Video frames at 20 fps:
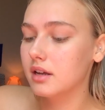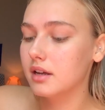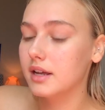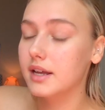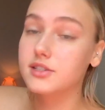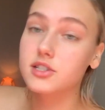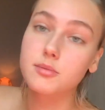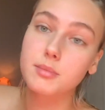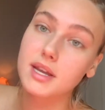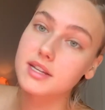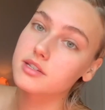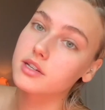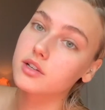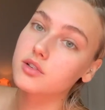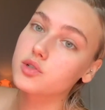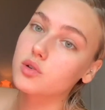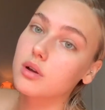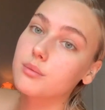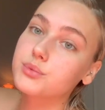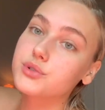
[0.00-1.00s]
it's amazing.
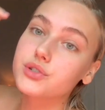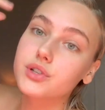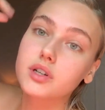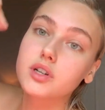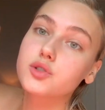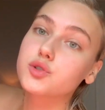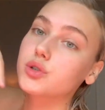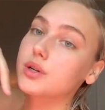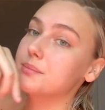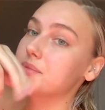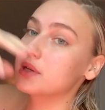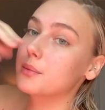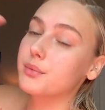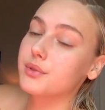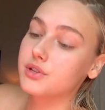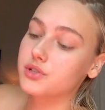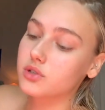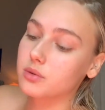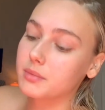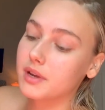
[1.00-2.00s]
So I'm just gonna drip some of
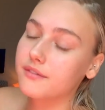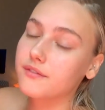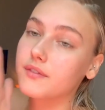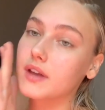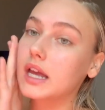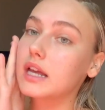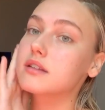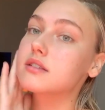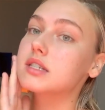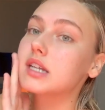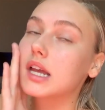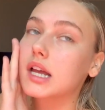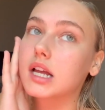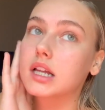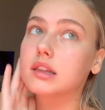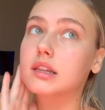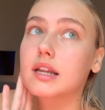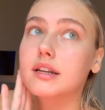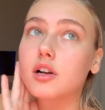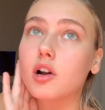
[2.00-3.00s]
this on my face
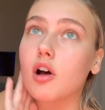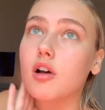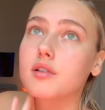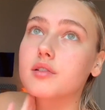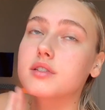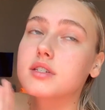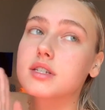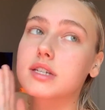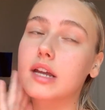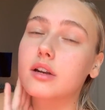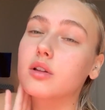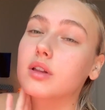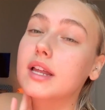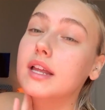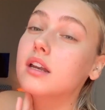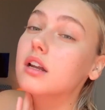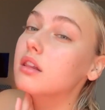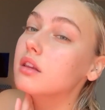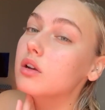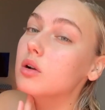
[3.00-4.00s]
and let it all settle
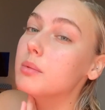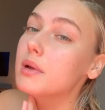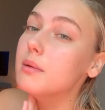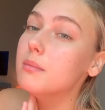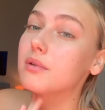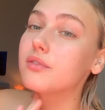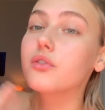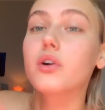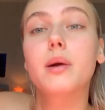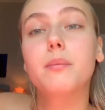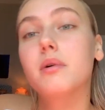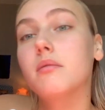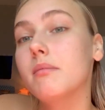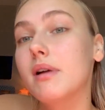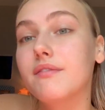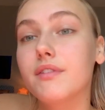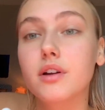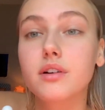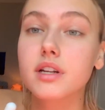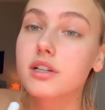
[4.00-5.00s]
in a little bit before I put my
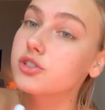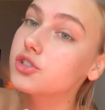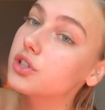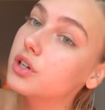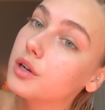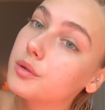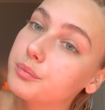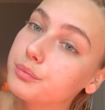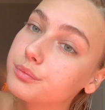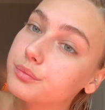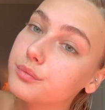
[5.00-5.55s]
foundation on.